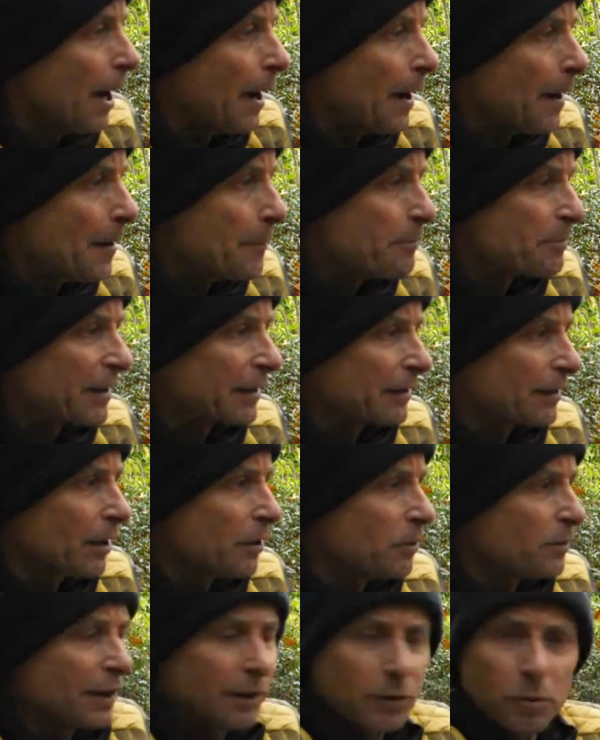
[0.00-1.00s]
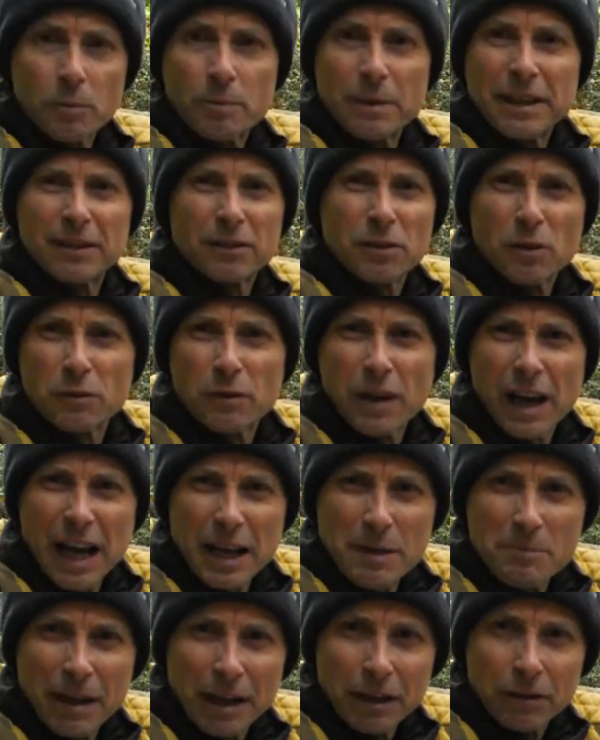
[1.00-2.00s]
So this will be sort of
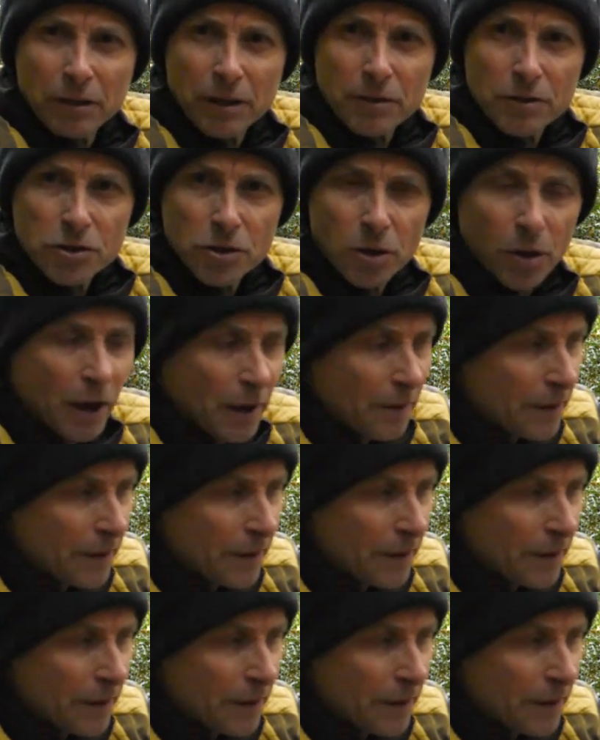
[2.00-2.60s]
a macro shot,